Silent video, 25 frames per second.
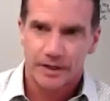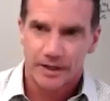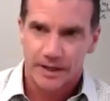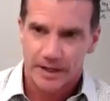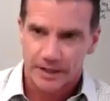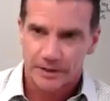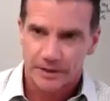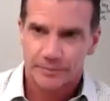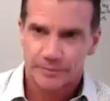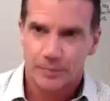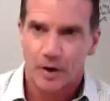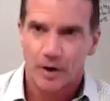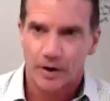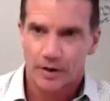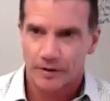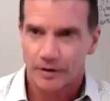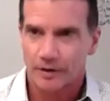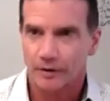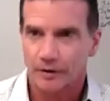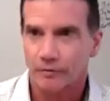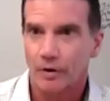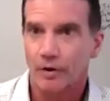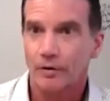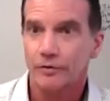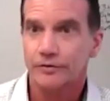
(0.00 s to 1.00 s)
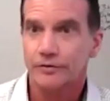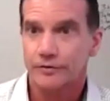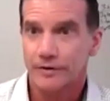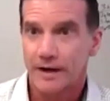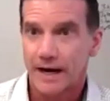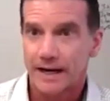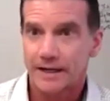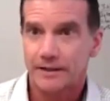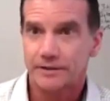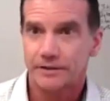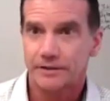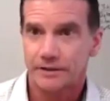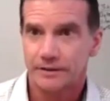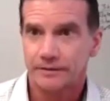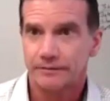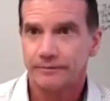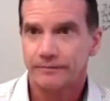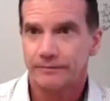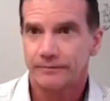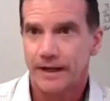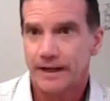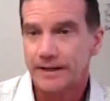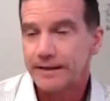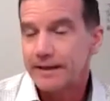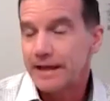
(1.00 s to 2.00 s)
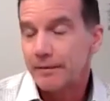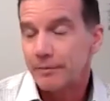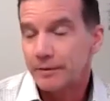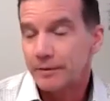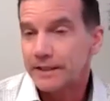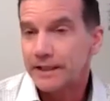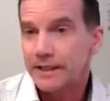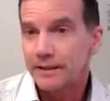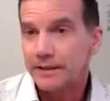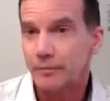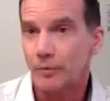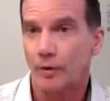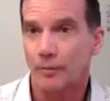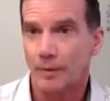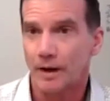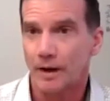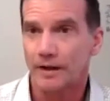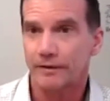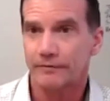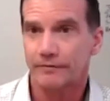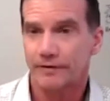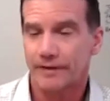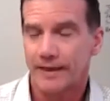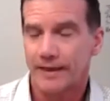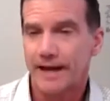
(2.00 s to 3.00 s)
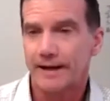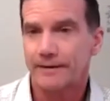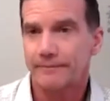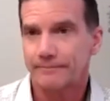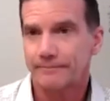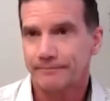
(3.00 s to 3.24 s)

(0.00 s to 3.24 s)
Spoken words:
as part of their growth strategy, and they would need more money for that.